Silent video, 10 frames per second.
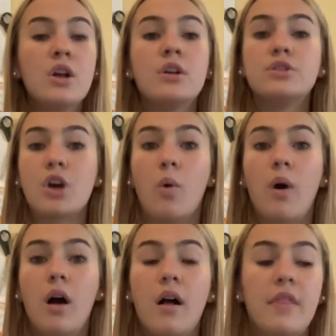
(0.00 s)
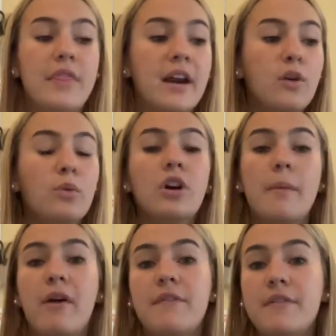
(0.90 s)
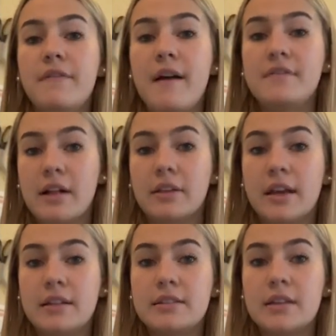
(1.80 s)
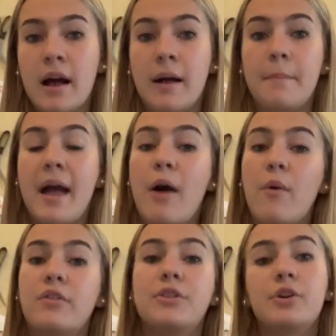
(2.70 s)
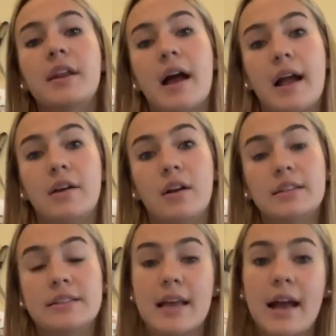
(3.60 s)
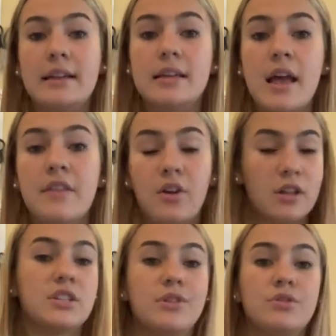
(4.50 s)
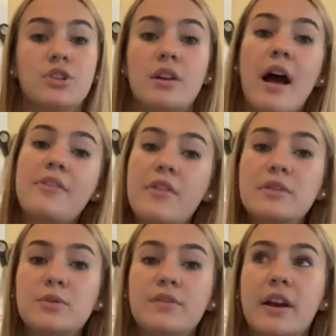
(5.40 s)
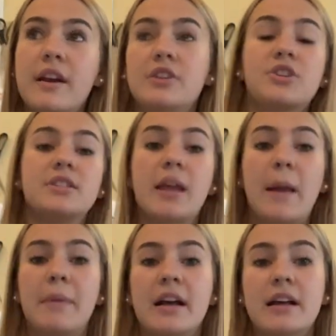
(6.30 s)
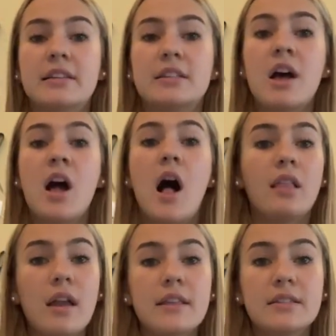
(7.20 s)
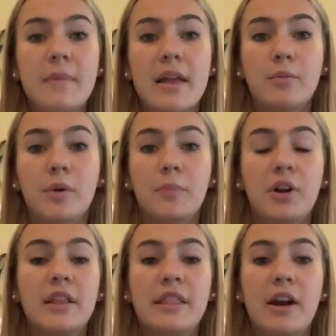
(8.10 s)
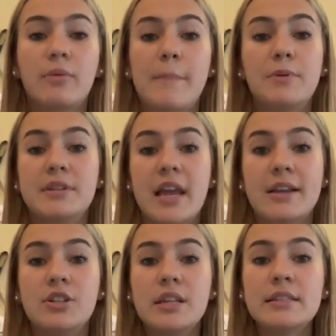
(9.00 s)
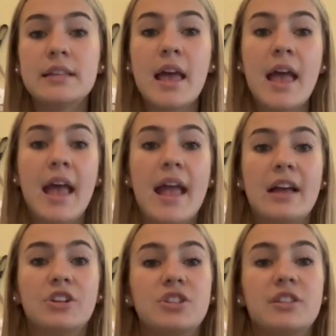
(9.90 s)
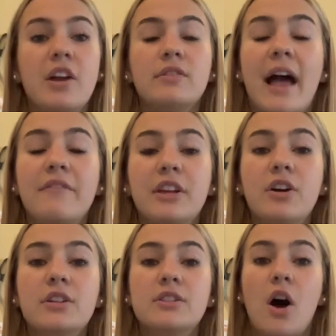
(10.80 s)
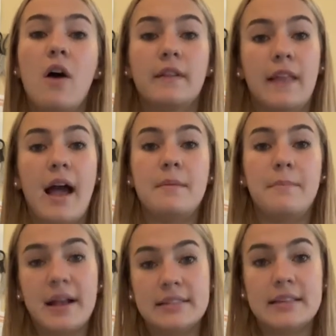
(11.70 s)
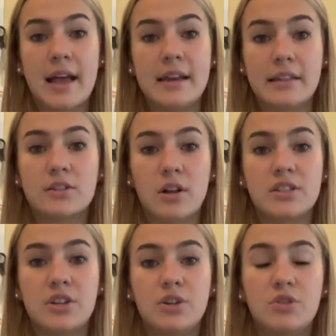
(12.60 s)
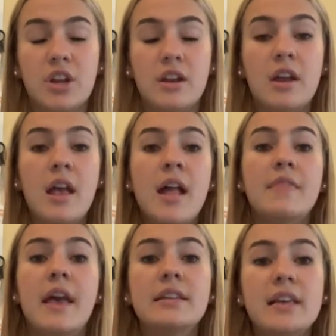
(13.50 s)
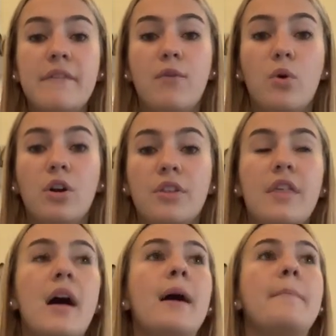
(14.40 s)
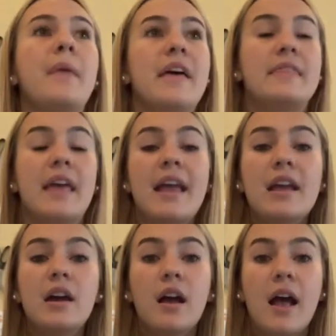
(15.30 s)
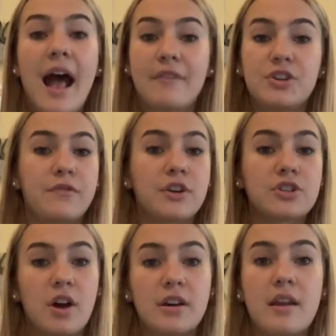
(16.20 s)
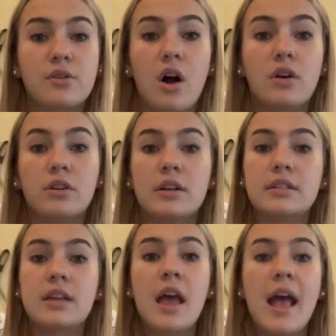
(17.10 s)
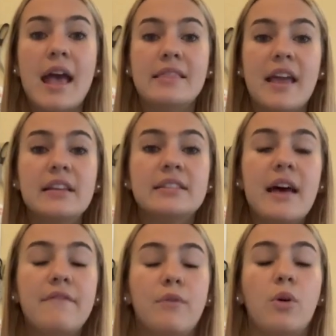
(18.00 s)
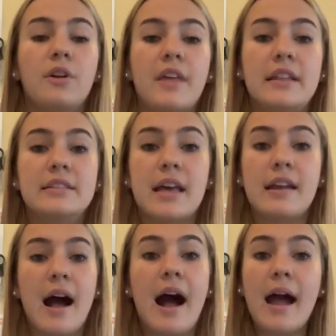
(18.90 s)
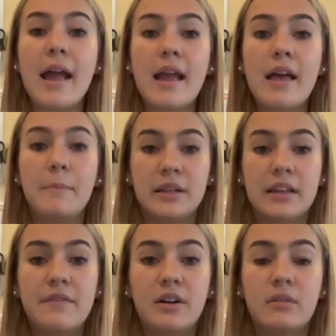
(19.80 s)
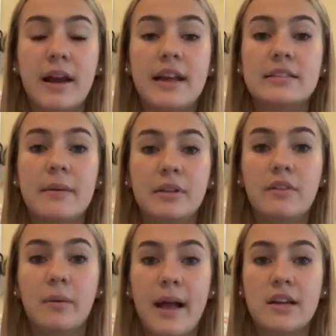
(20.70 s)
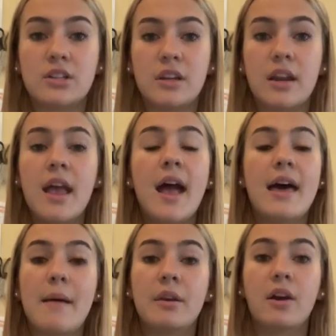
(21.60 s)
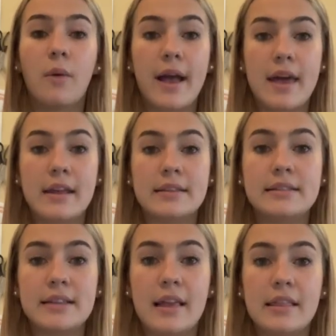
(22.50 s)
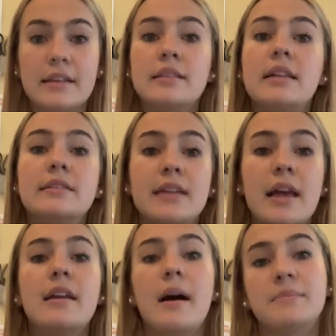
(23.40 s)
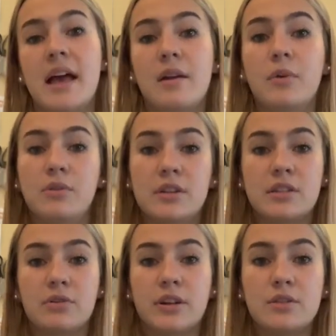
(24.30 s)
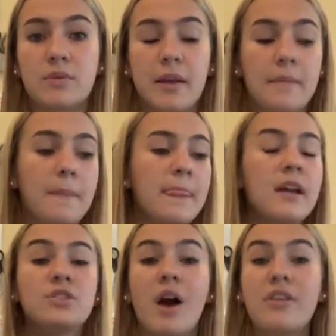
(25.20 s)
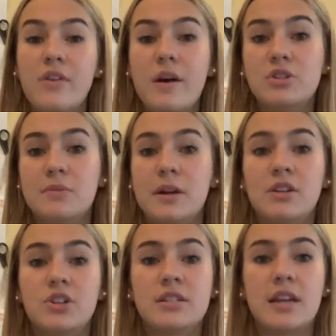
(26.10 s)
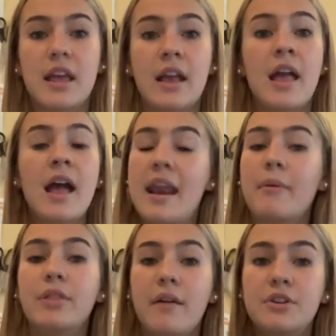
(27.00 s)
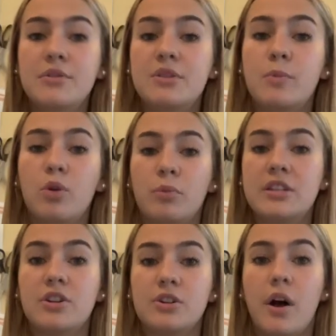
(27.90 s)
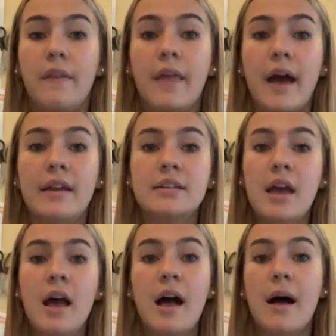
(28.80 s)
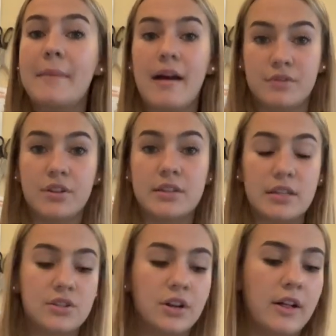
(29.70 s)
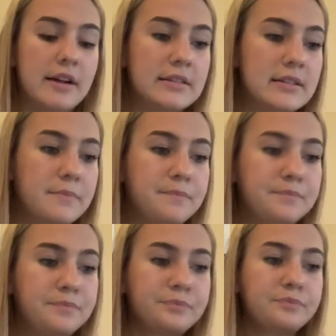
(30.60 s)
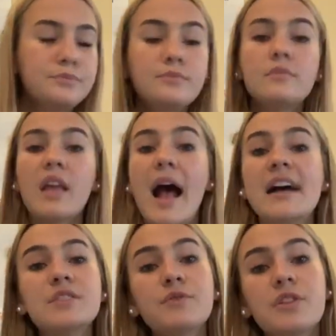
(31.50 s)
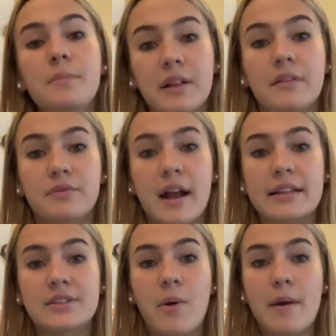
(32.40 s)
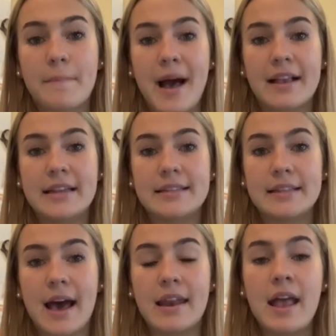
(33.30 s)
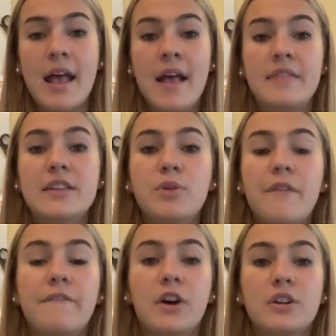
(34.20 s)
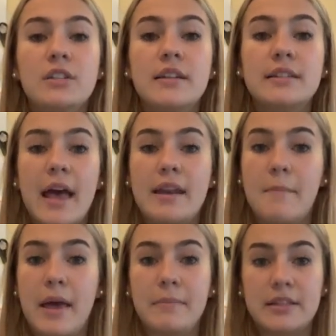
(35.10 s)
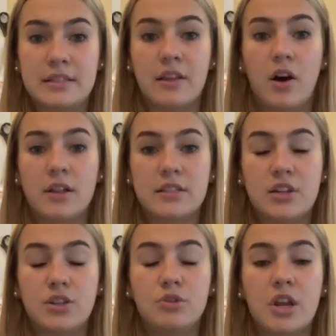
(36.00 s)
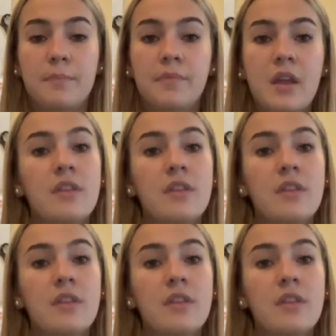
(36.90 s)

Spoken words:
So there were about 55 delegates, however 39 signed the Constitution. I thought this was very interesting because a lot of these men were putting their reputations and just their livelihoods on the line by signing this Constitution. They set forth, after the First Continental Congress, and they set forth and said, I believe in our rights, I believe in our passion, and I'm gonna go ahead and sign this and stand up to anyone who disagrees with me. So I thought that was super interesting, and I would love to do some more research on that after this history class. As for the Bill of Rights, going back into that, these were the first 10 amendments to the Constitution.